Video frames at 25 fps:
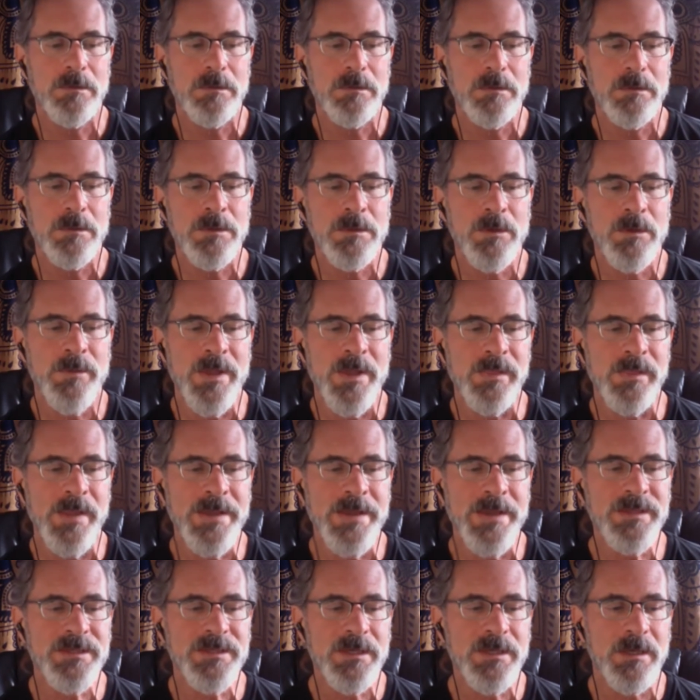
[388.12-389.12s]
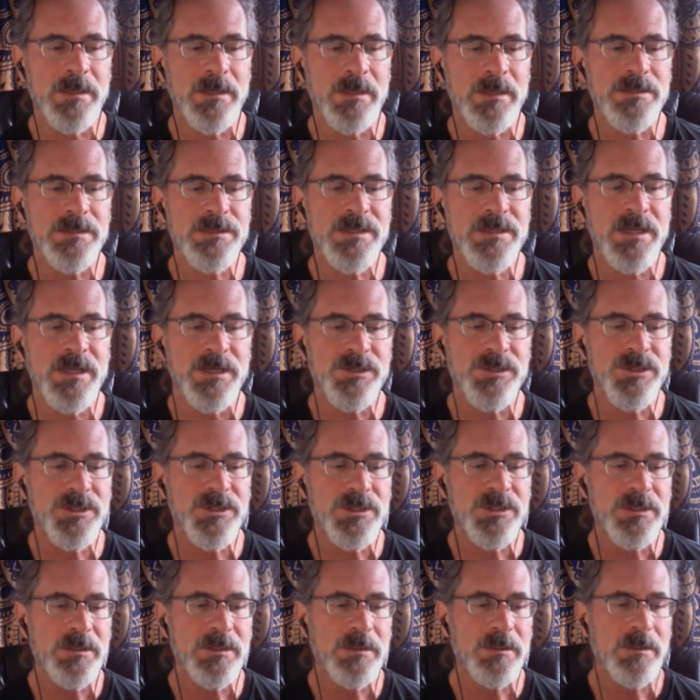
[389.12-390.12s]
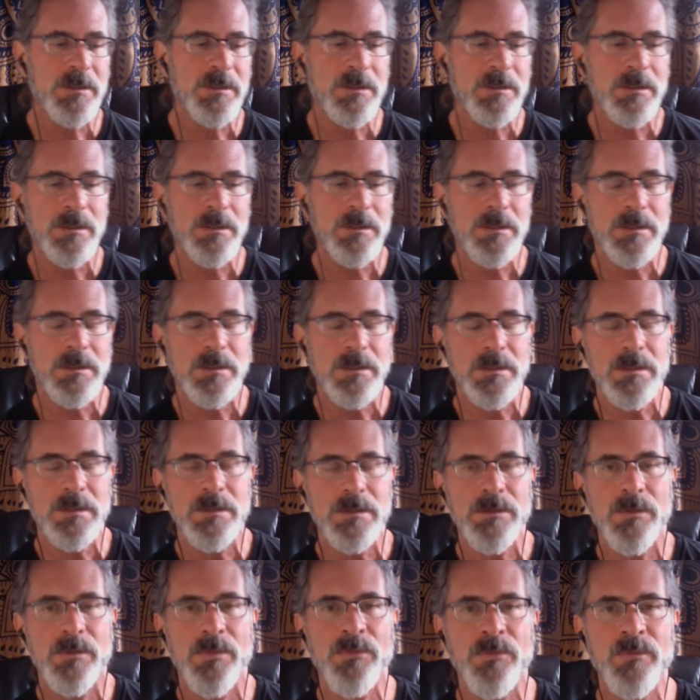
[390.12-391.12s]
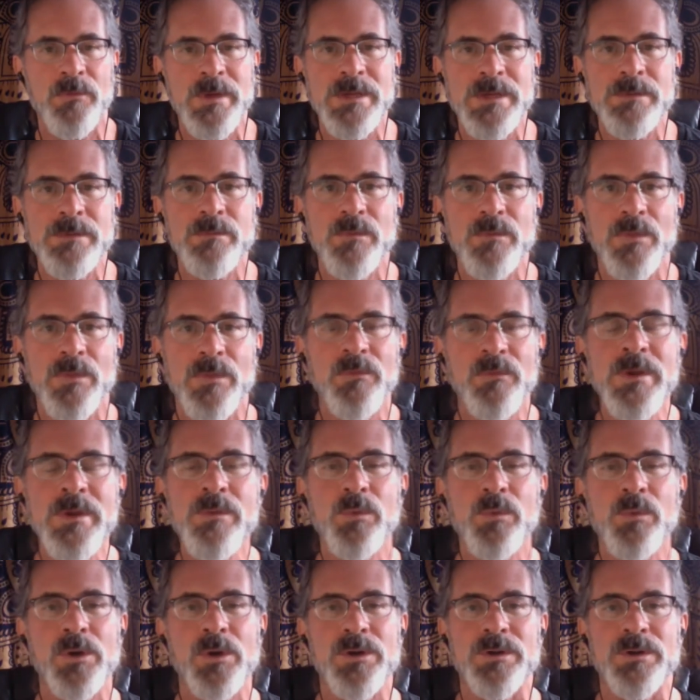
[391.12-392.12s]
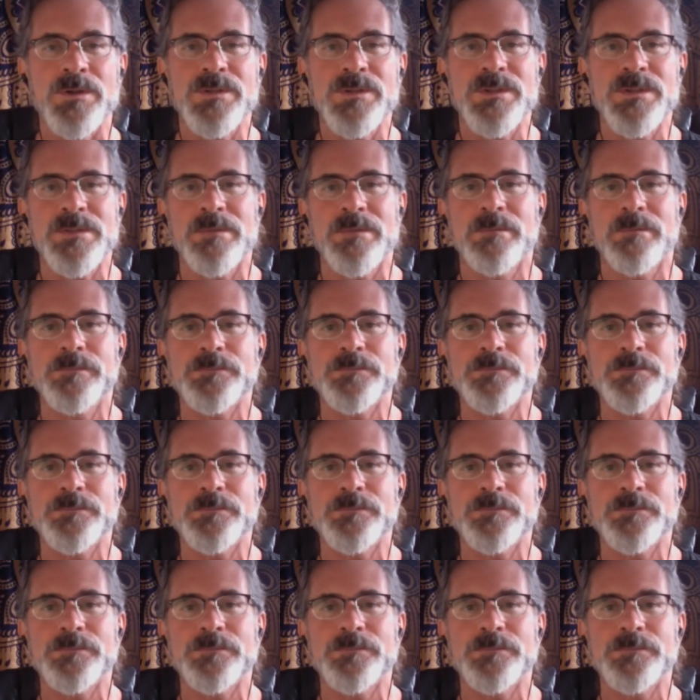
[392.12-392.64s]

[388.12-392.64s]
I like to teach three words